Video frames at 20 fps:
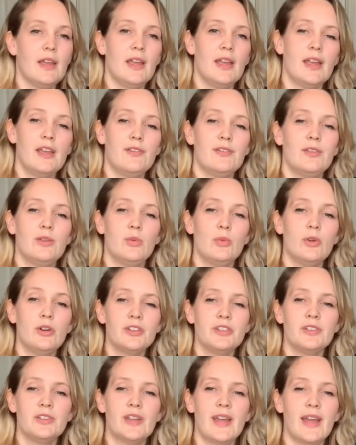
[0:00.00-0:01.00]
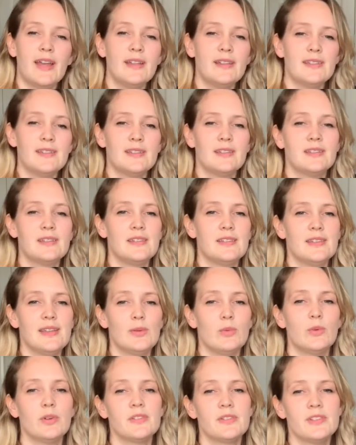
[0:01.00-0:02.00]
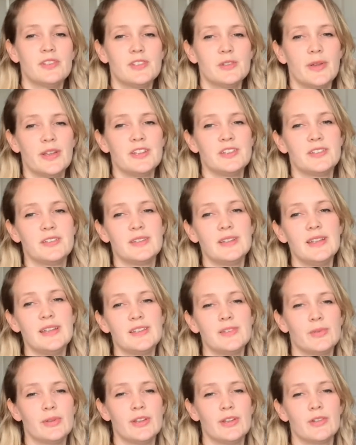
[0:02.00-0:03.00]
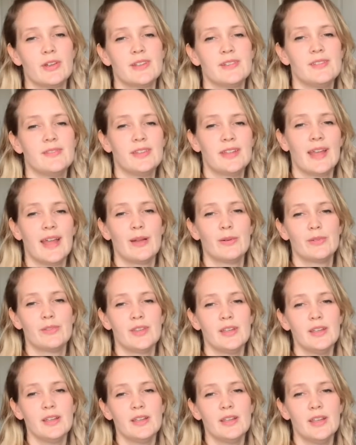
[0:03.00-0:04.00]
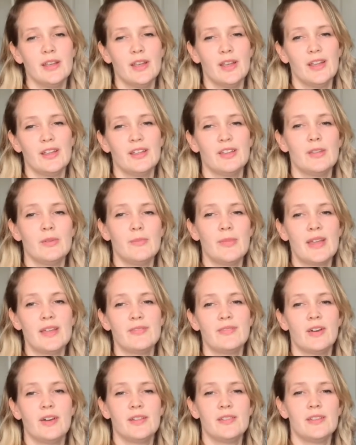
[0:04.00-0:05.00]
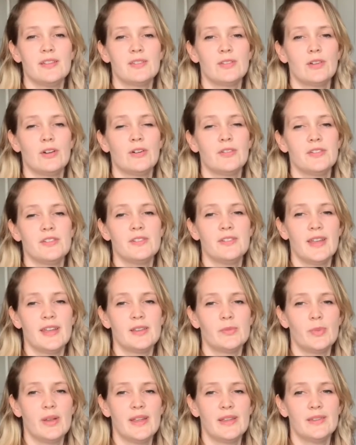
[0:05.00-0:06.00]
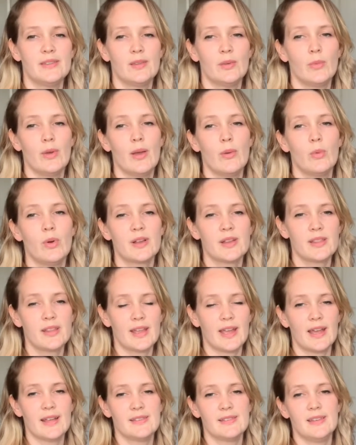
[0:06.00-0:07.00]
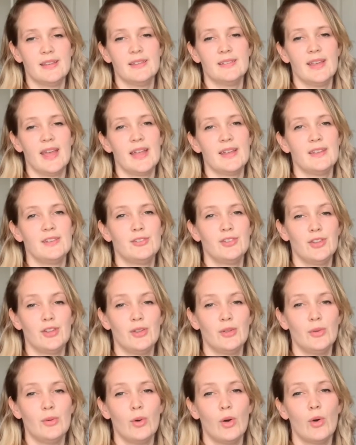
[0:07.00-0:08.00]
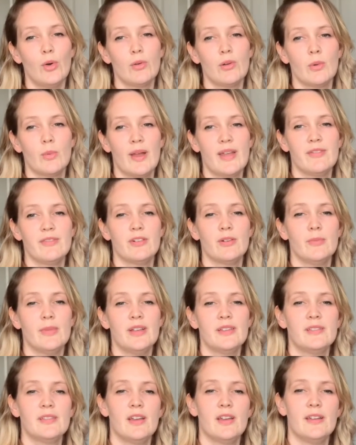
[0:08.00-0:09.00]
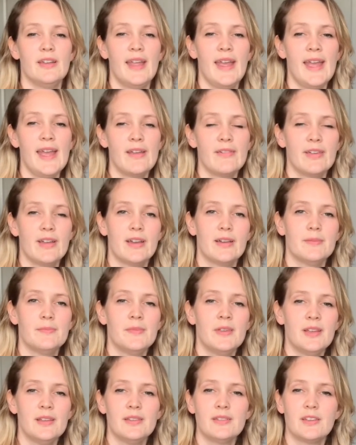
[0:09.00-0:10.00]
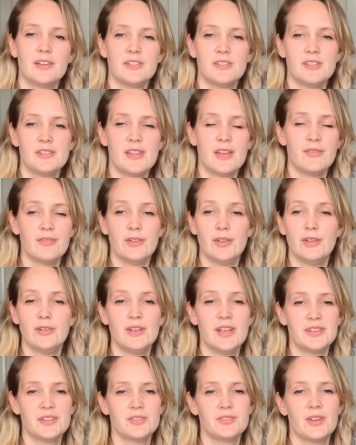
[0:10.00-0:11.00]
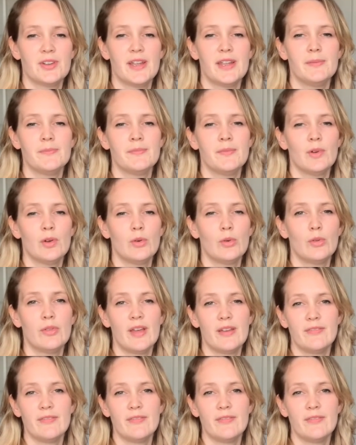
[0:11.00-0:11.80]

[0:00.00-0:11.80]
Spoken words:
If you watch your cats to see what situations lead to an aggressive encounter, you may find this often takes place where one of the cats is heading to or away from a certain area, such as their food, litter tray, or their